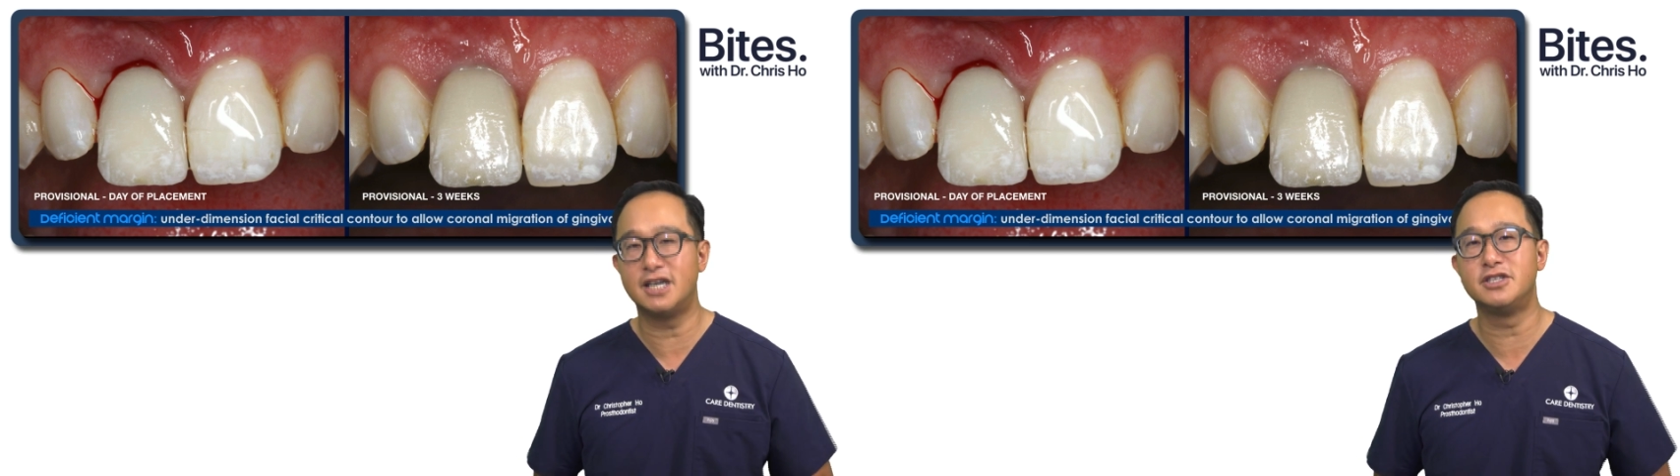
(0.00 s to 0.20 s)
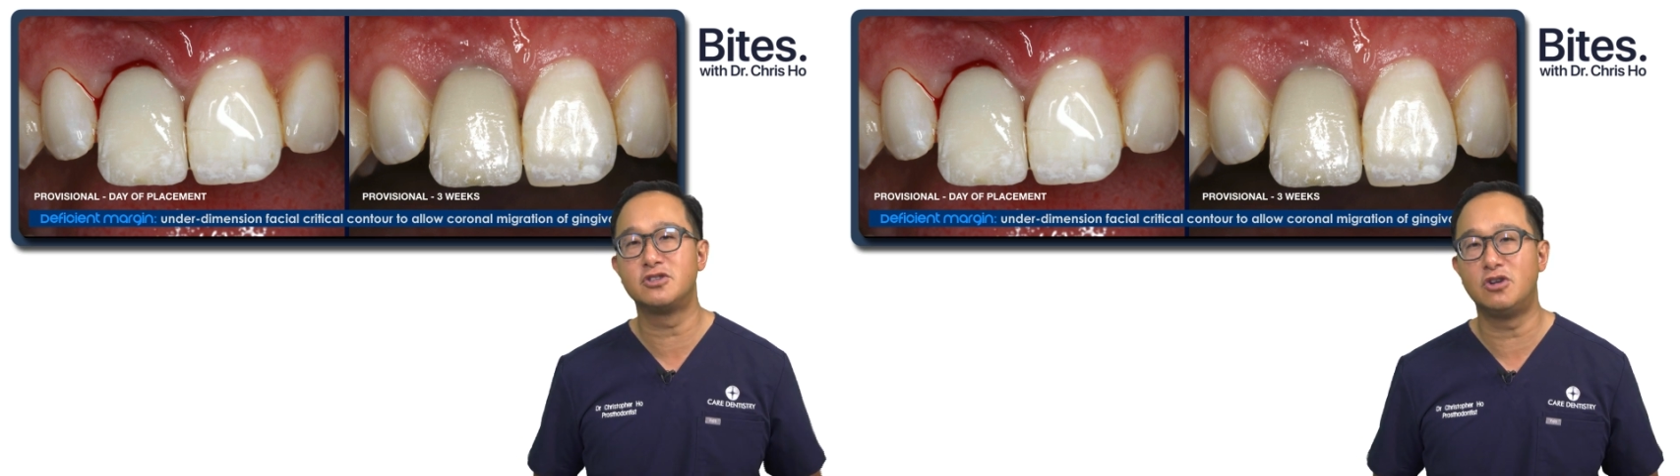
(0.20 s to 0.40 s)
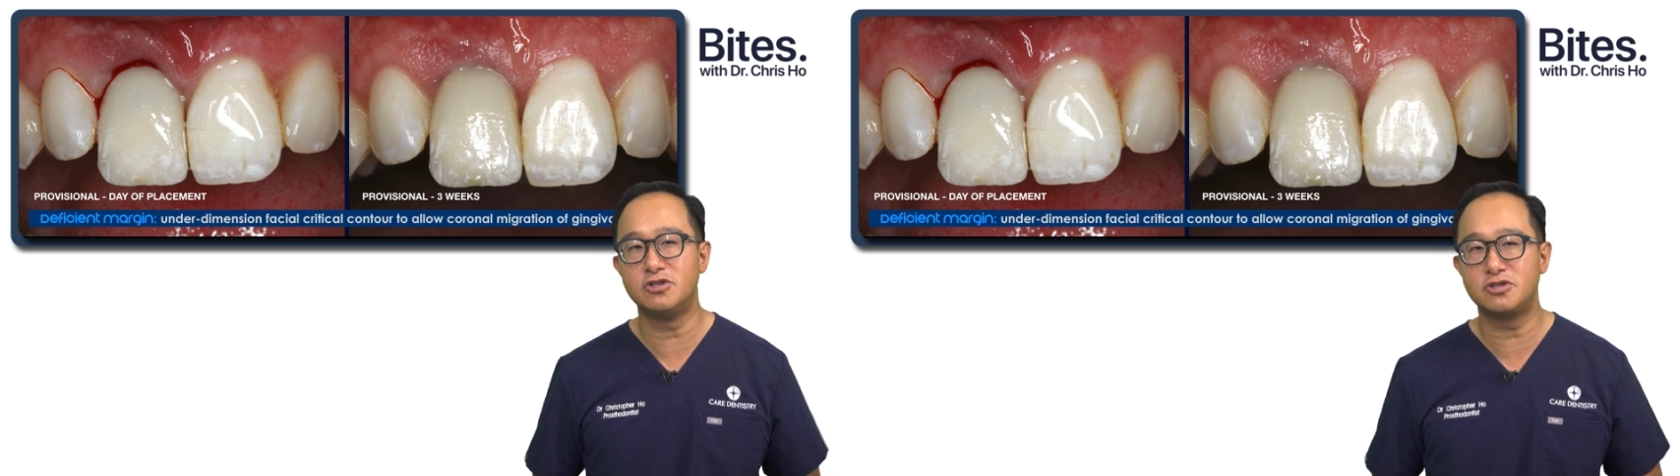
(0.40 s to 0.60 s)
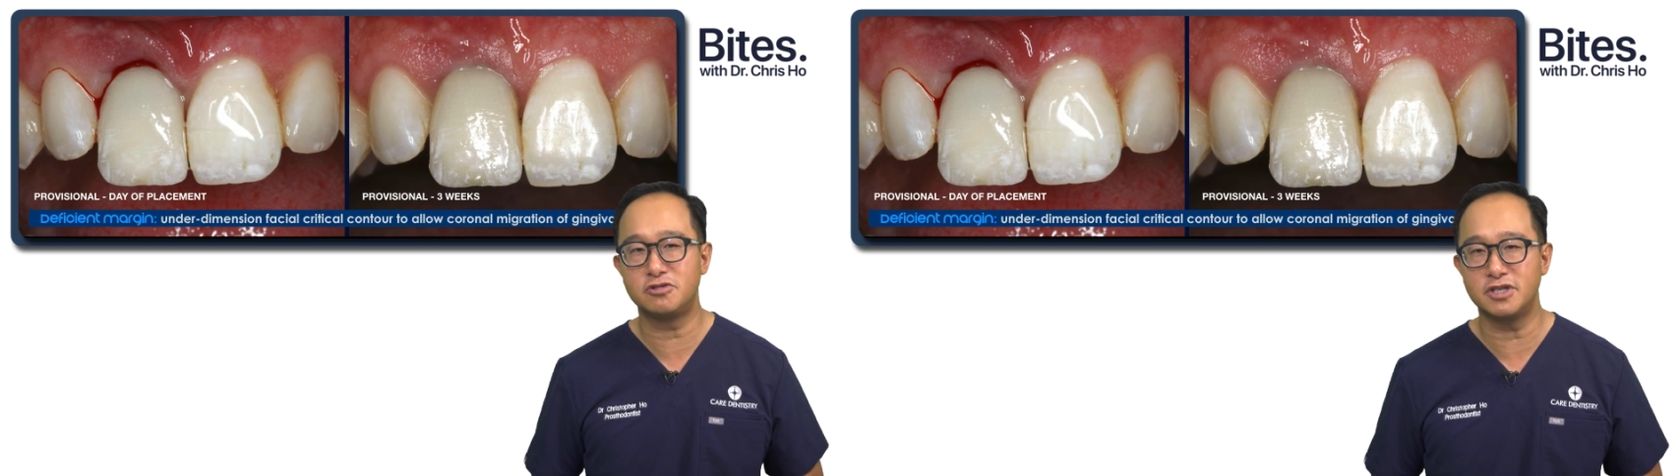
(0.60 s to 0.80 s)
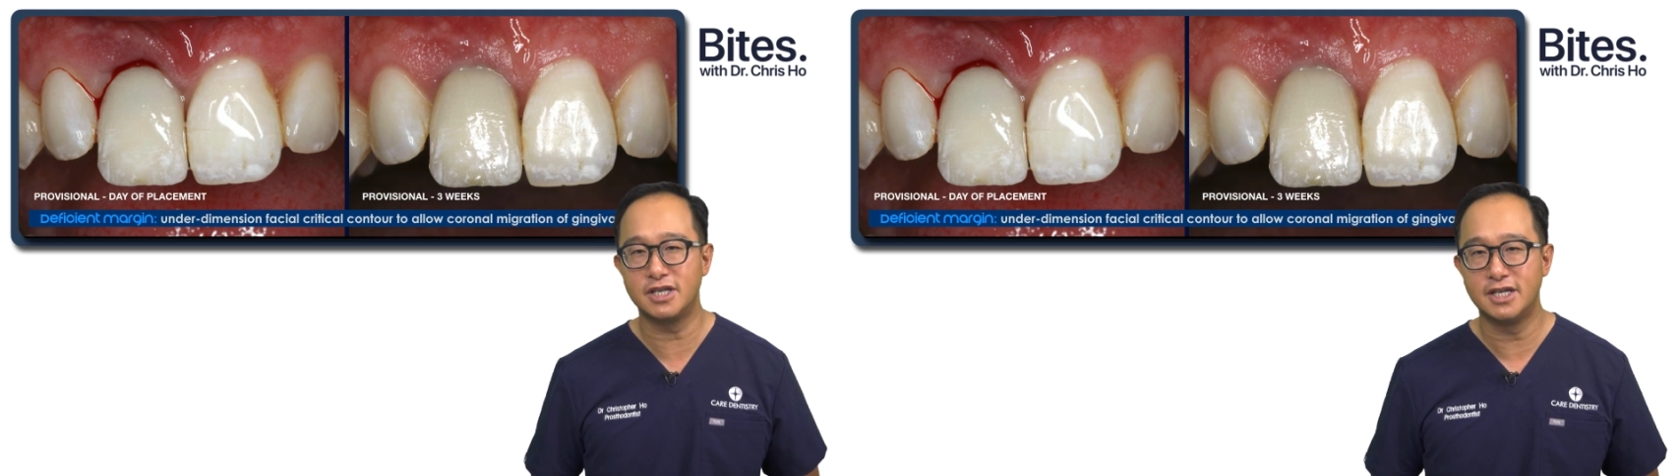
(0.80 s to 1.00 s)
under
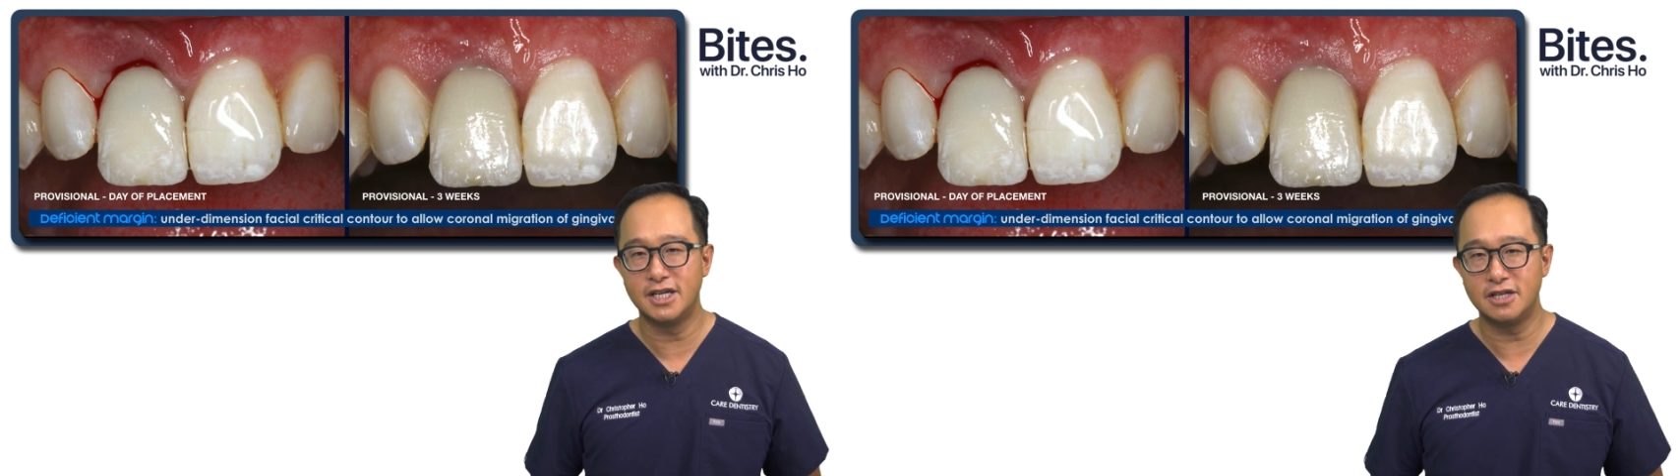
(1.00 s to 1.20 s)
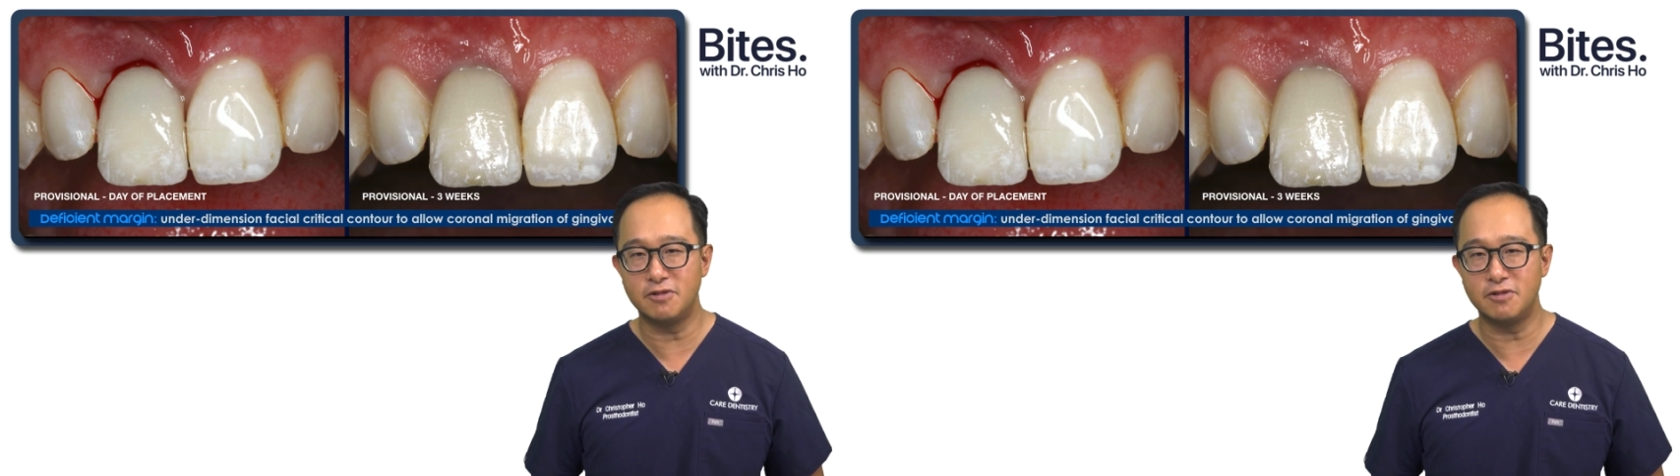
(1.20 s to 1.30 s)
contouring the